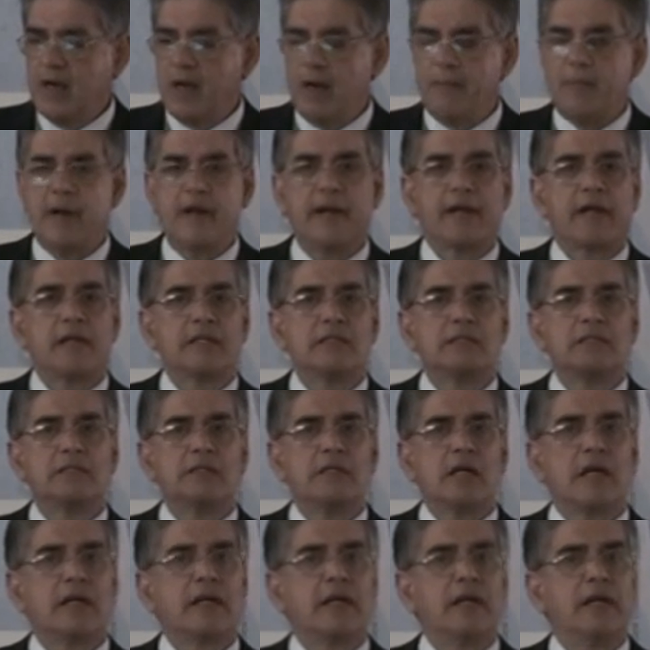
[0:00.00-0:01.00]

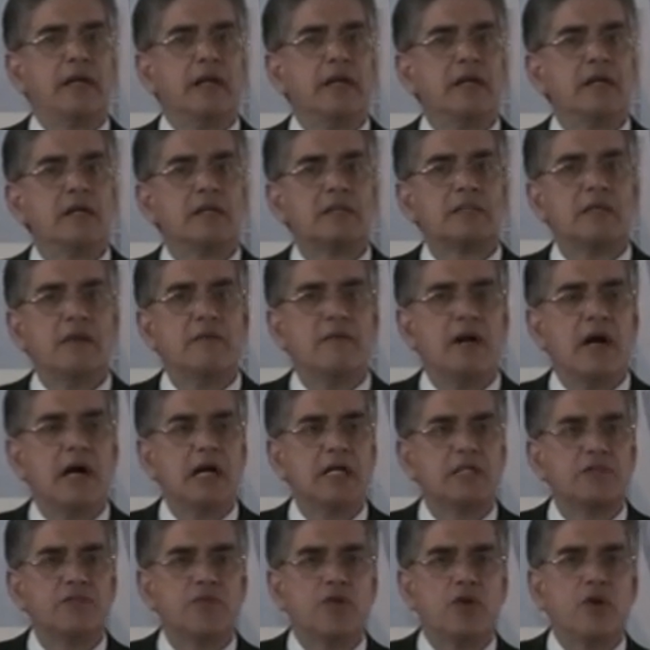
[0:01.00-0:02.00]
Americans and Canadians have
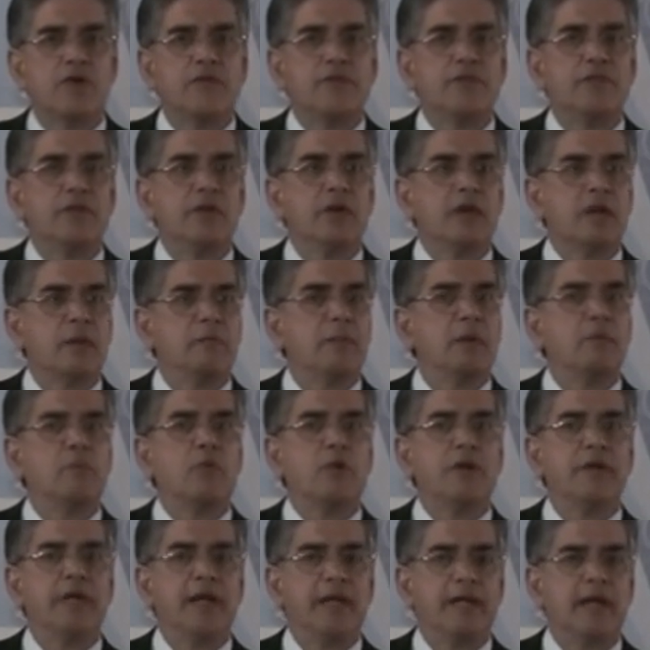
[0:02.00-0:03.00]
asked for a little bit
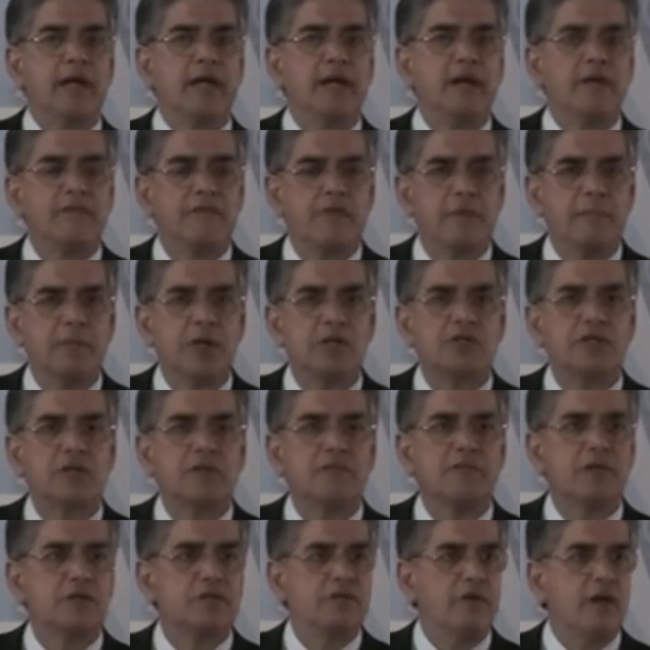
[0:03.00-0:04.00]
more data and information,
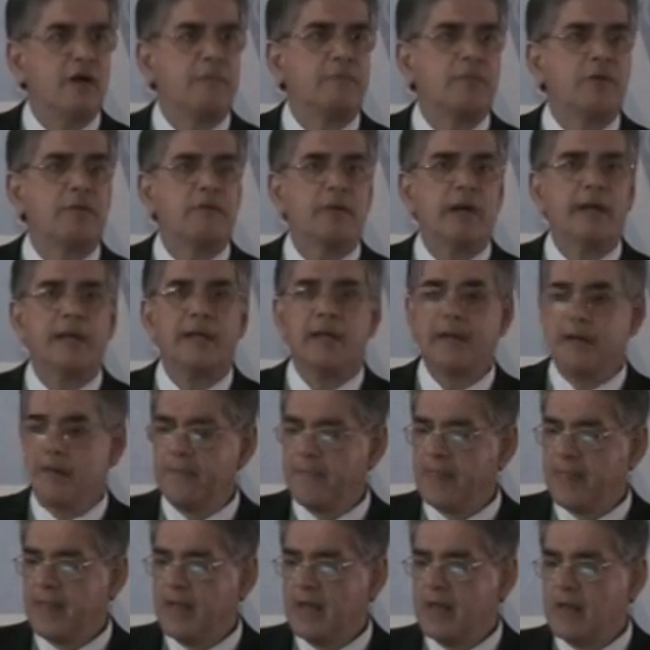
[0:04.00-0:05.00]
which we have provided.
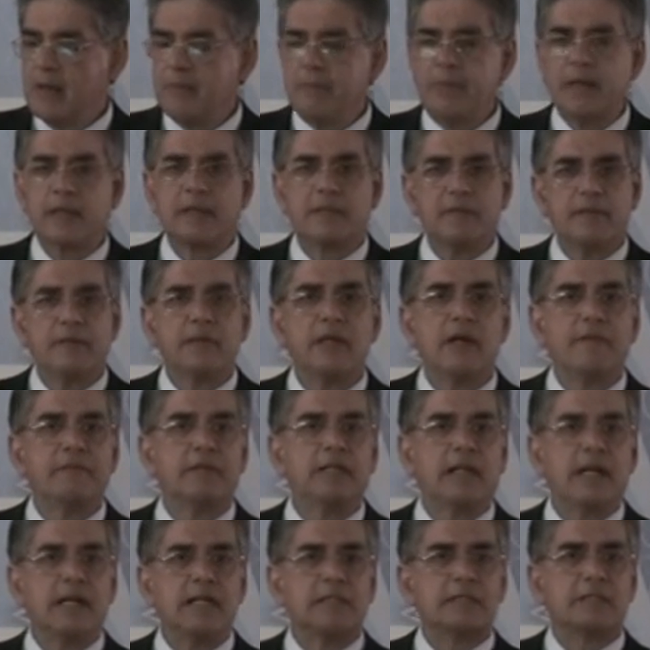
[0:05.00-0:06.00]
But
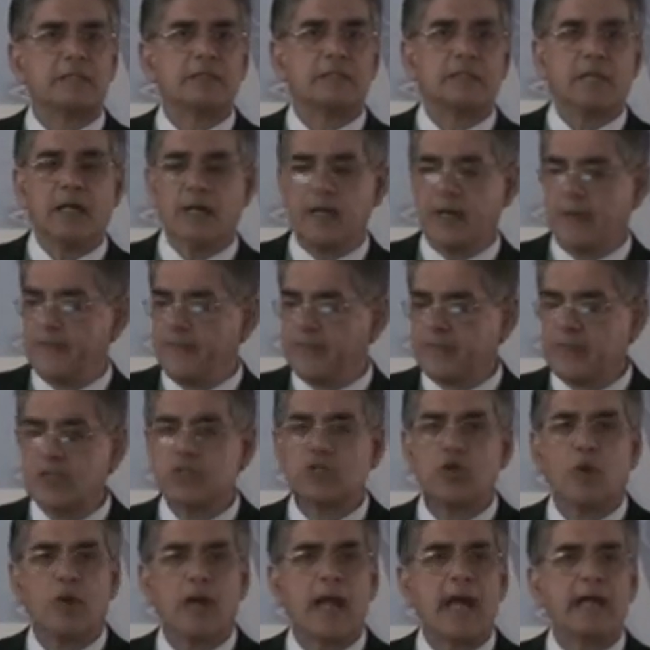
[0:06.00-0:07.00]
nevertheless,
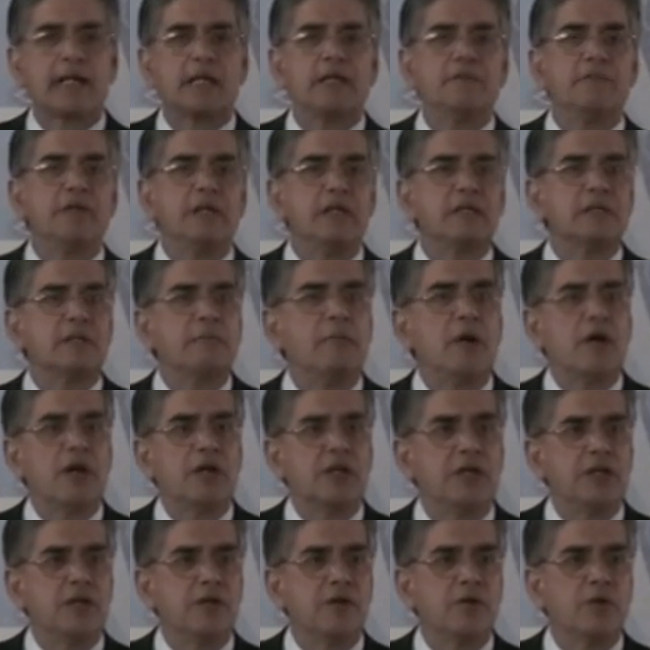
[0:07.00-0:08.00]
this whole activity is about
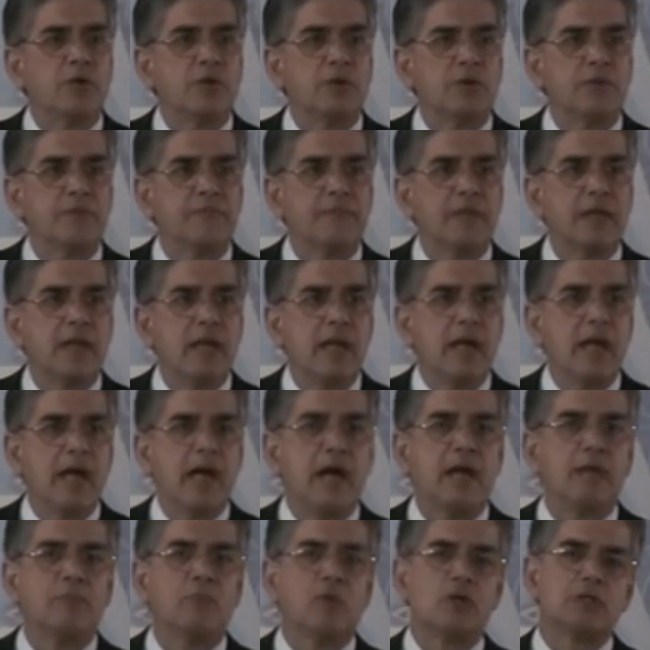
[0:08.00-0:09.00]
a year old,
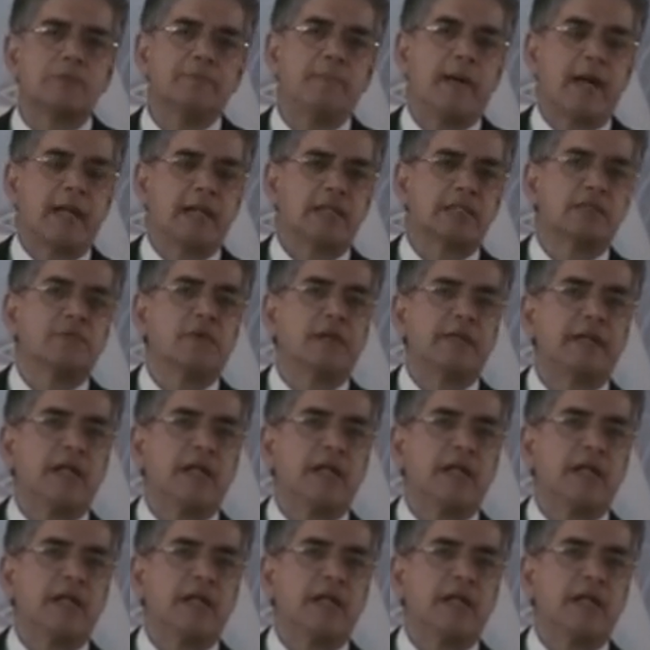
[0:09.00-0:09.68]
and most patents will